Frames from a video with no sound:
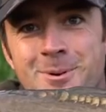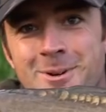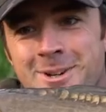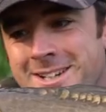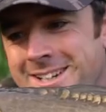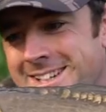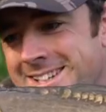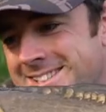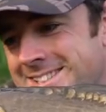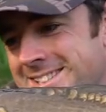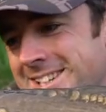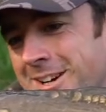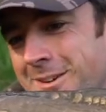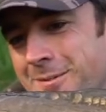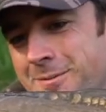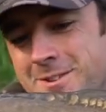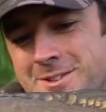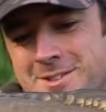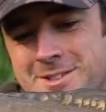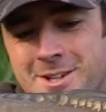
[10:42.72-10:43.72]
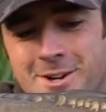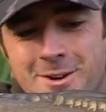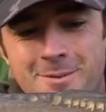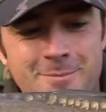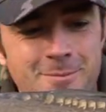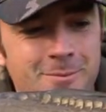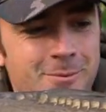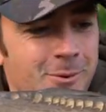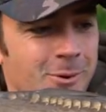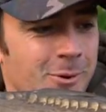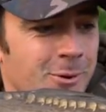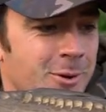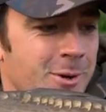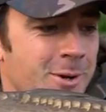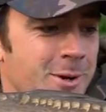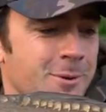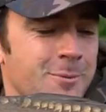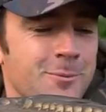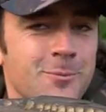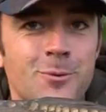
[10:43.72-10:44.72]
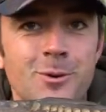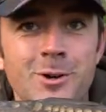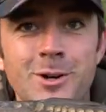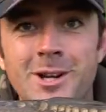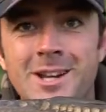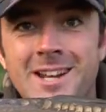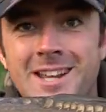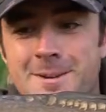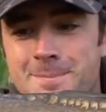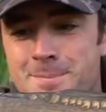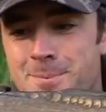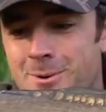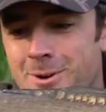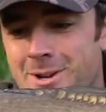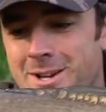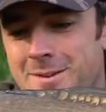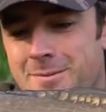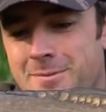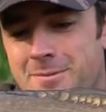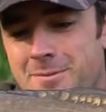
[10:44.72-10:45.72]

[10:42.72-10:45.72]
what East Delph is known for. Really pretty